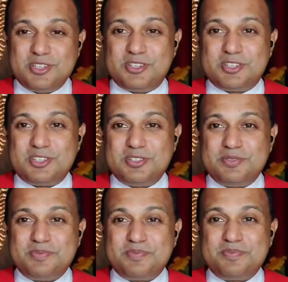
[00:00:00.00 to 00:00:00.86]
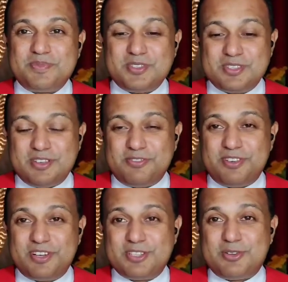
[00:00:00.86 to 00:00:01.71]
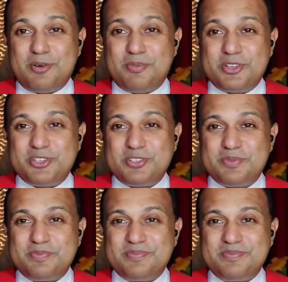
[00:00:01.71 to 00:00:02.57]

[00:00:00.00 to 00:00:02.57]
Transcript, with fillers: Church suffered so much.